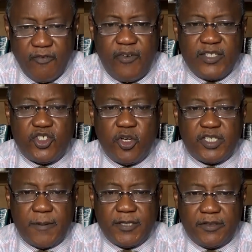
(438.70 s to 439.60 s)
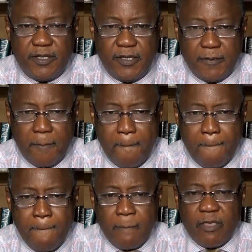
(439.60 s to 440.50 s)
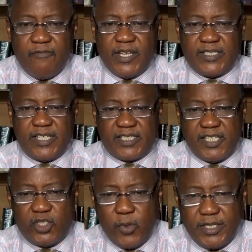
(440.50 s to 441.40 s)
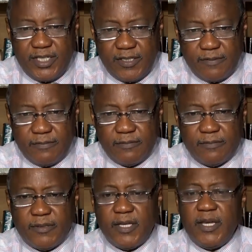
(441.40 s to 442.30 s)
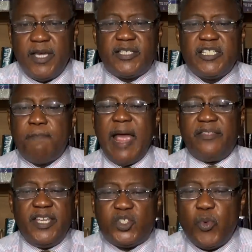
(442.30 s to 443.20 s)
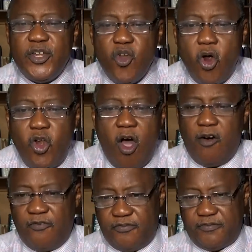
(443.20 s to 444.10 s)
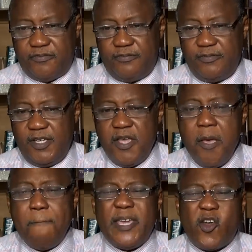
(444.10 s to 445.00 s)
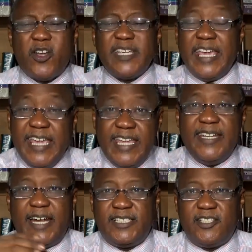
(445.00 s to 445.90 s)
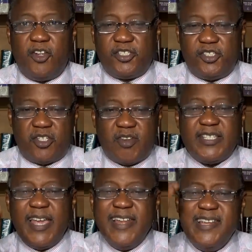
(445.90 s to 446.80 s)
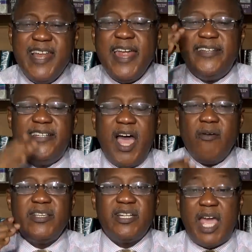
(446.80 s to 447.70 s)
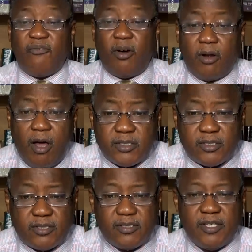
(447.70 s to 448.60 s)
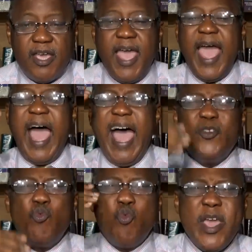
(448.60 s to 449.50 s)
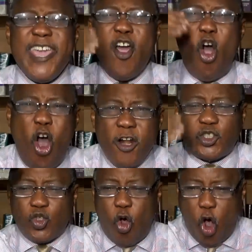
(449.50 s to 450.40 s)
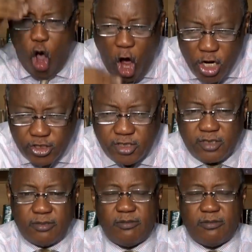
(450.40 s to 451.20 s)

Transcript: First John chapter 3, verse 16 to 18. It says, By this we know love, because he, that is the Lord Jesus Christ, laid down his life for us. And we also ought